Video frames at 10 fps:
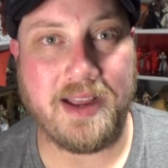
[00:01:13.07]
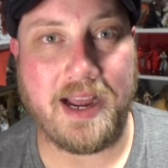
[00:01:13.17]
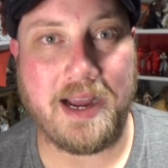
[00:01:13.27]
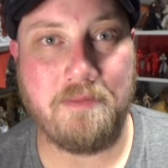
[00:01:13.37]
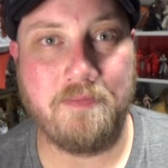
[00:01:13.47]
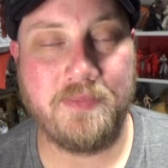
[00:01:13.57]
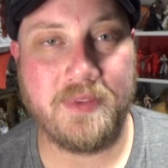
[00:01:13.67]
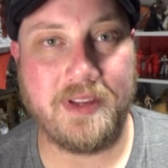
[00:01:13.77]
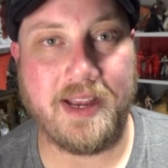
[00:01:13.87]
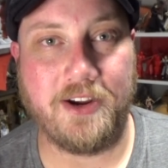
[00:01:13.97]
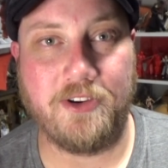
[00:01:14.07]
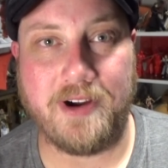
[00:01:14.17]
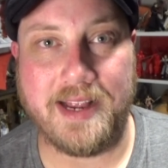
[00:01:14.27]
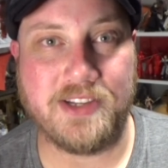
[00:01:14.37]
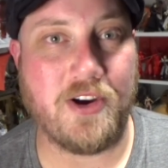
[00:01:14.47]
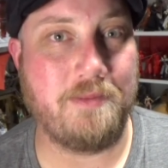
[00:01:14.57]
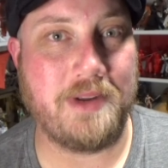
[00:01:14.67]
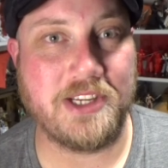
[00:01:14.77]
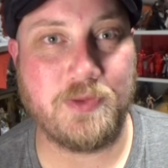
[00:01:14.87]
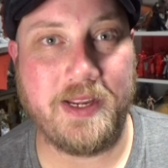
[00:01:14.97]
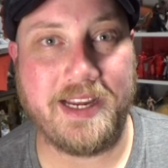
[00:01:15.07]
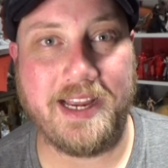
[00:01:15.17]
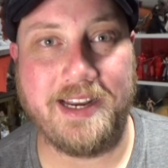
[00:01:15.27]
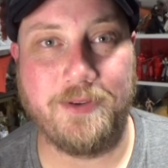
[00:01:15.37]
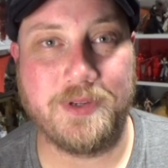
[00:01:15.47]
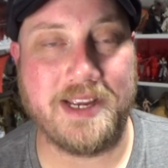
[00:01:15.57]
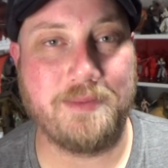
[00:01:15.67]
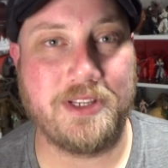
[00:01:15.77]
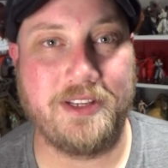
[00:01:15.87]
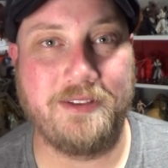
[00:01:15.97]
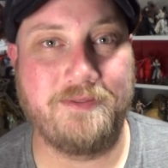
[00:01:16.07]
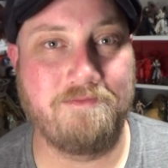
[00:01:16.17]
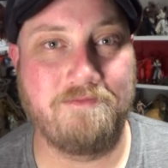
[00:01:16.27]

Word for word: Um, had a great time last weekend. It was absolutely